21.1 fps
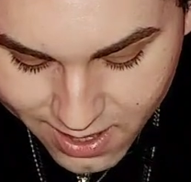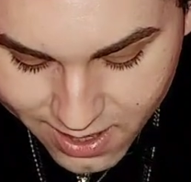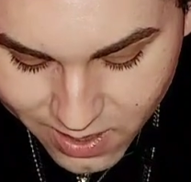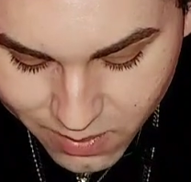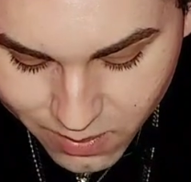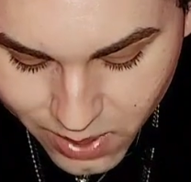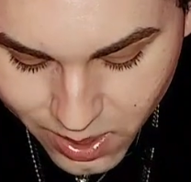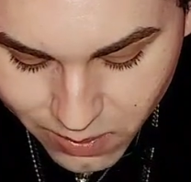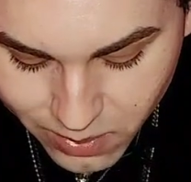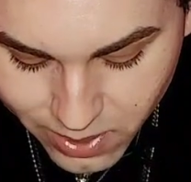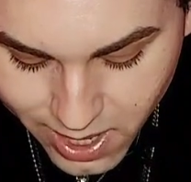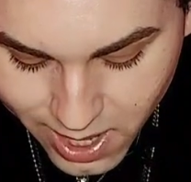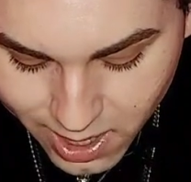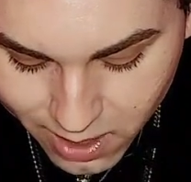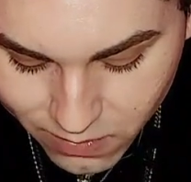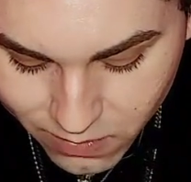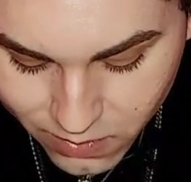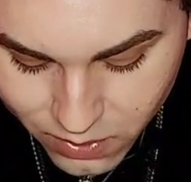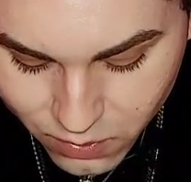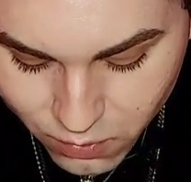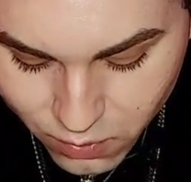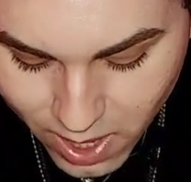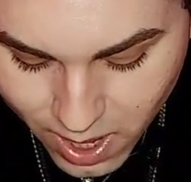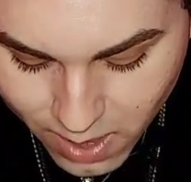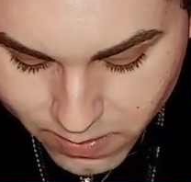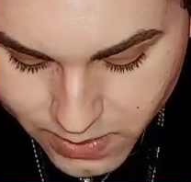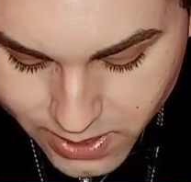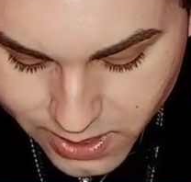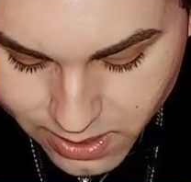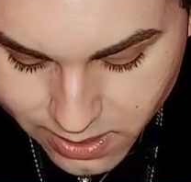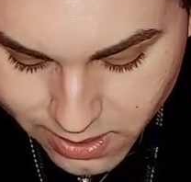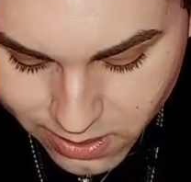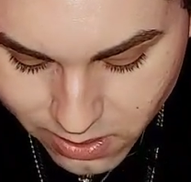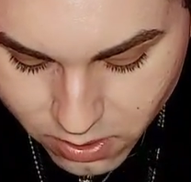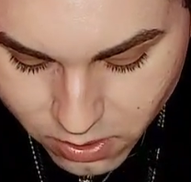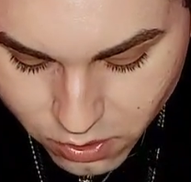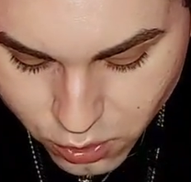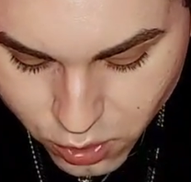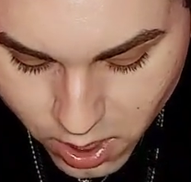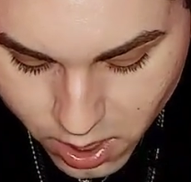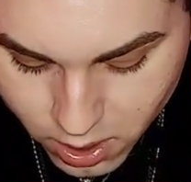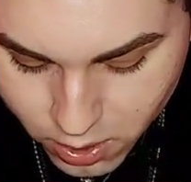The baby elephant wraps its little
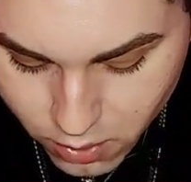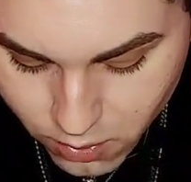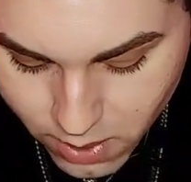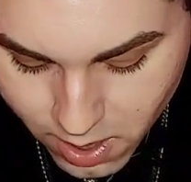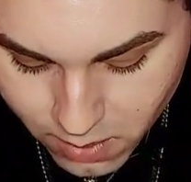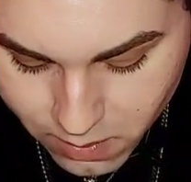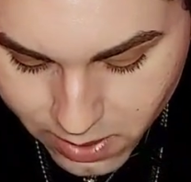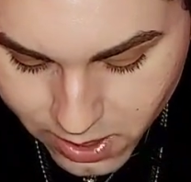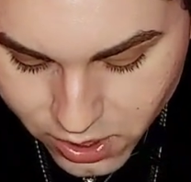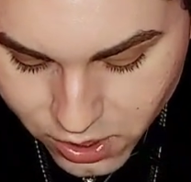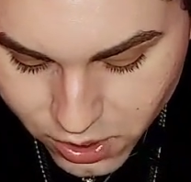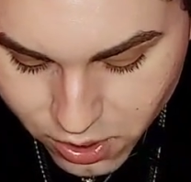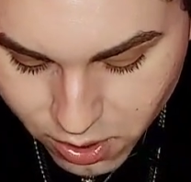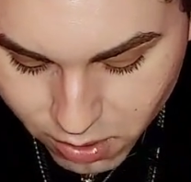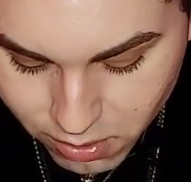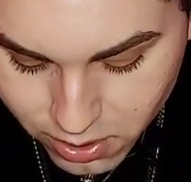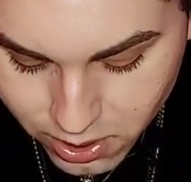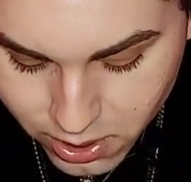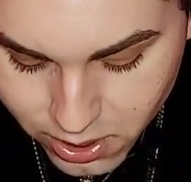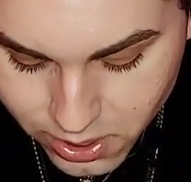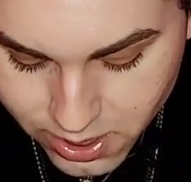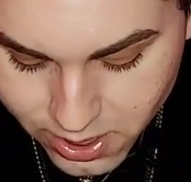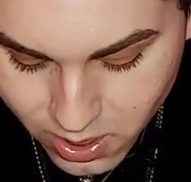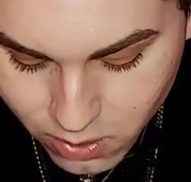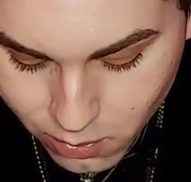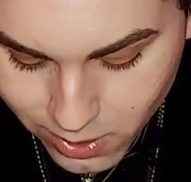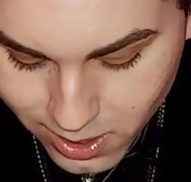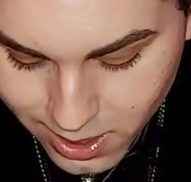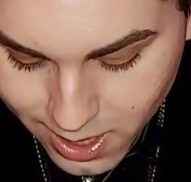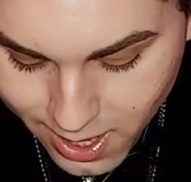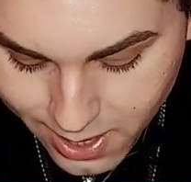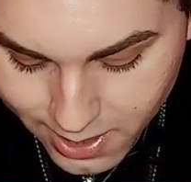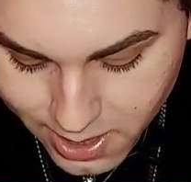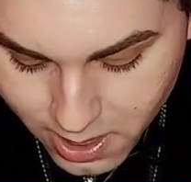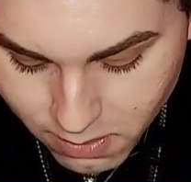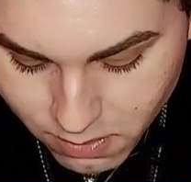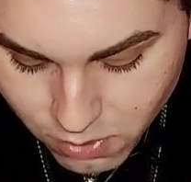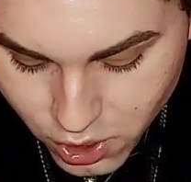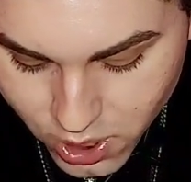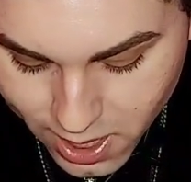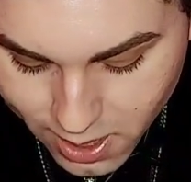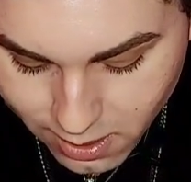trunk around my shoulders, and we lie
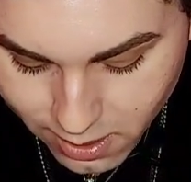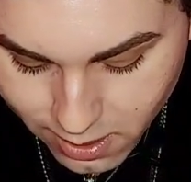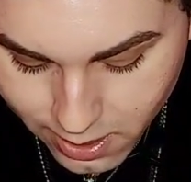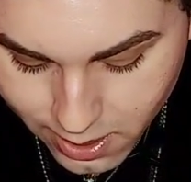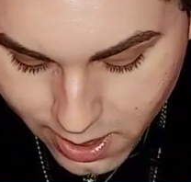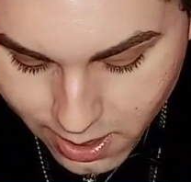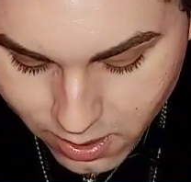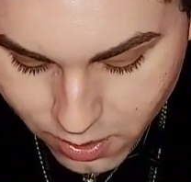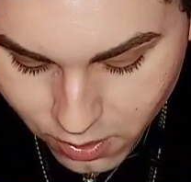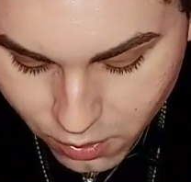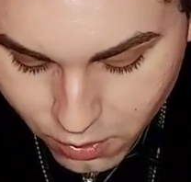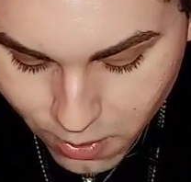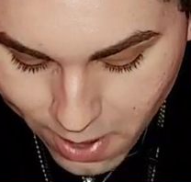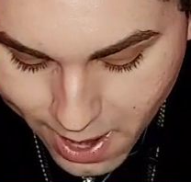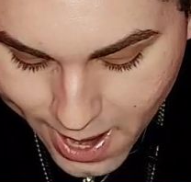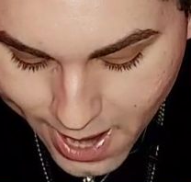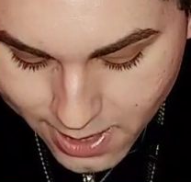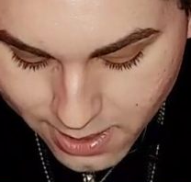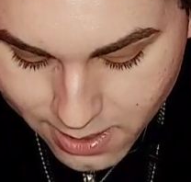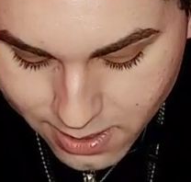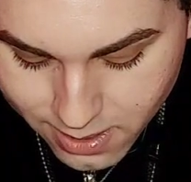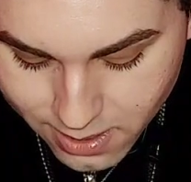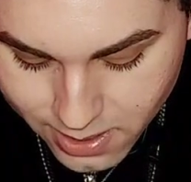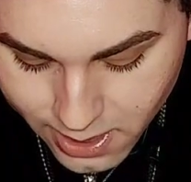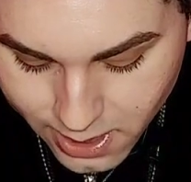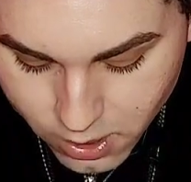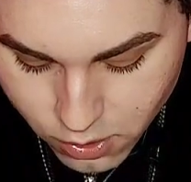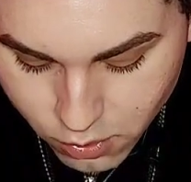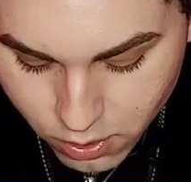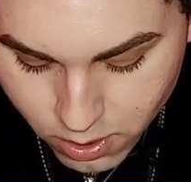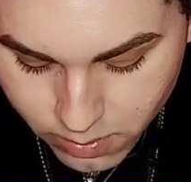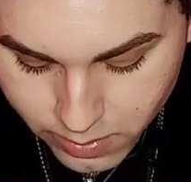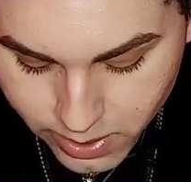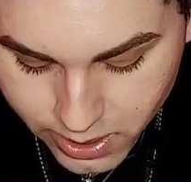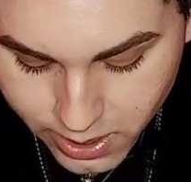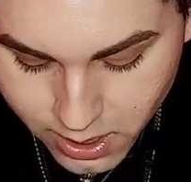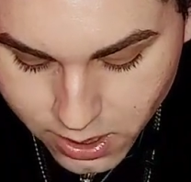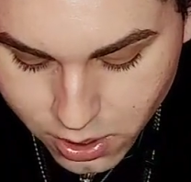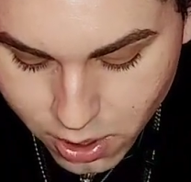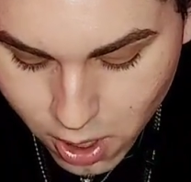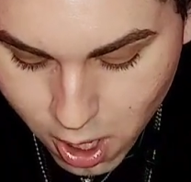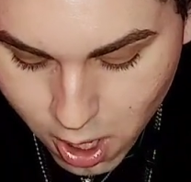down gently on the grass, daydreaming
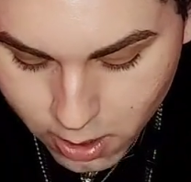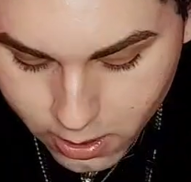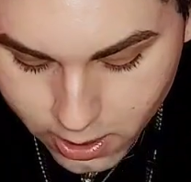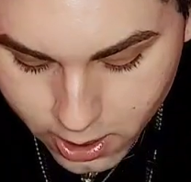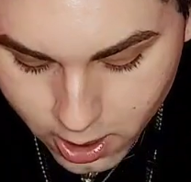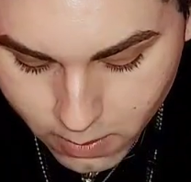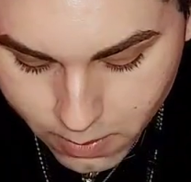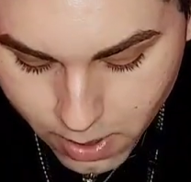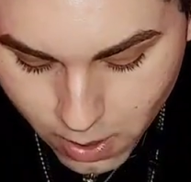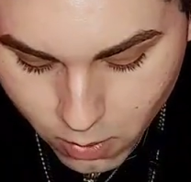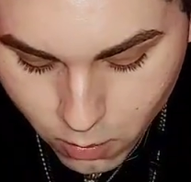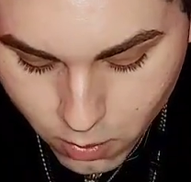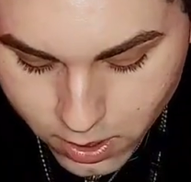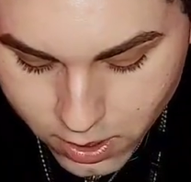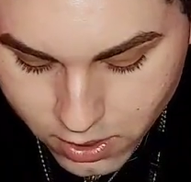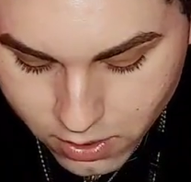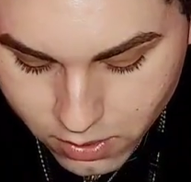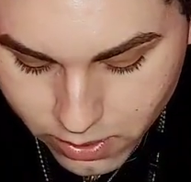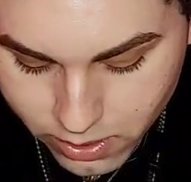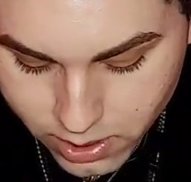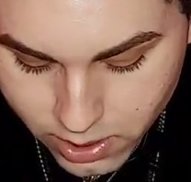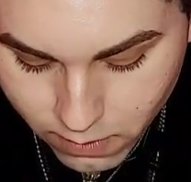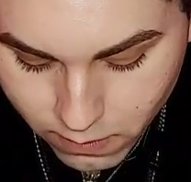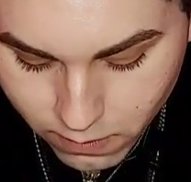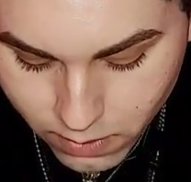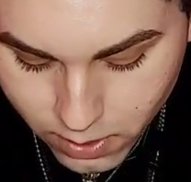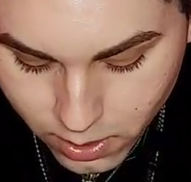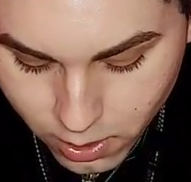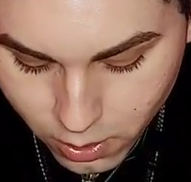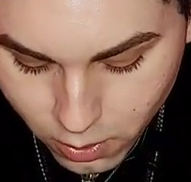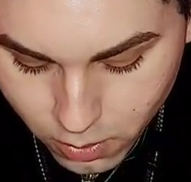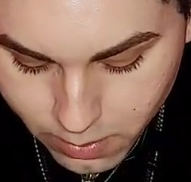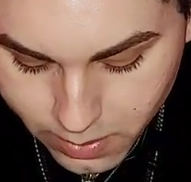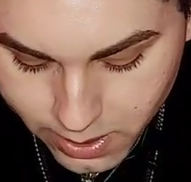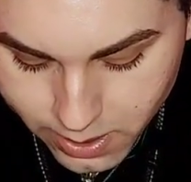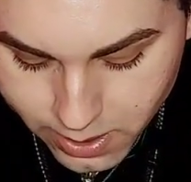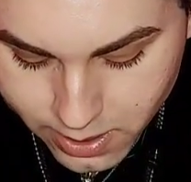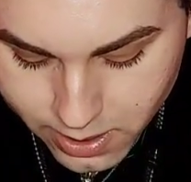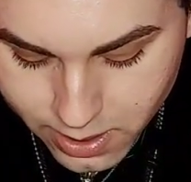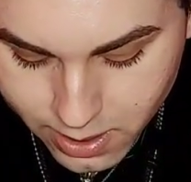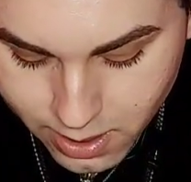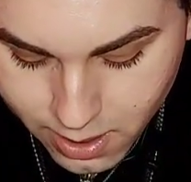and talking about what sorts of
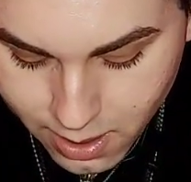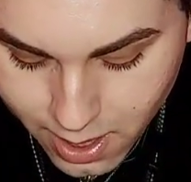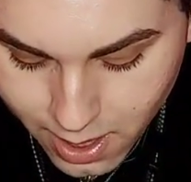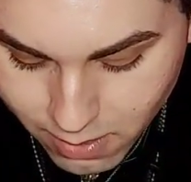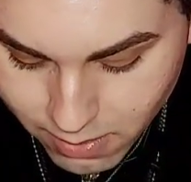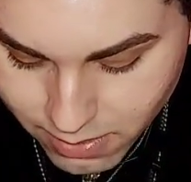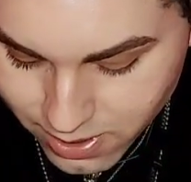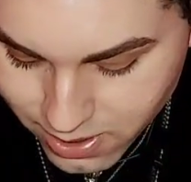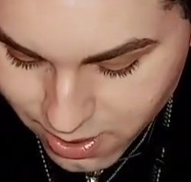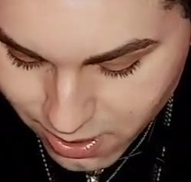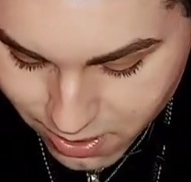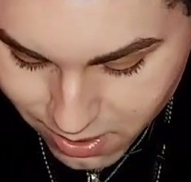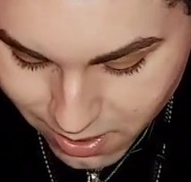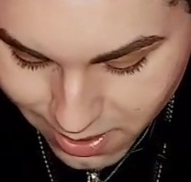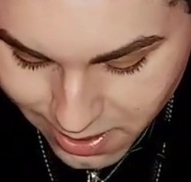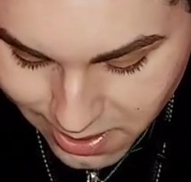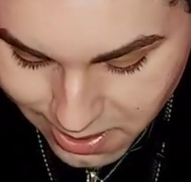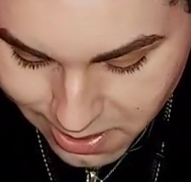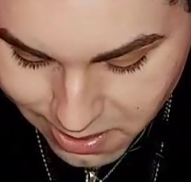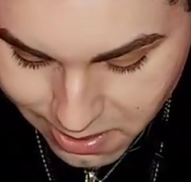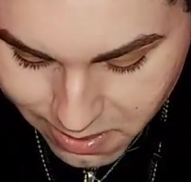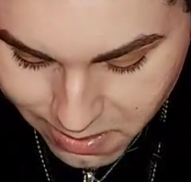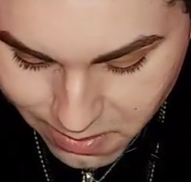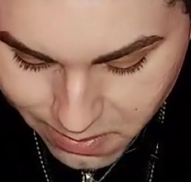humans the clouds look like.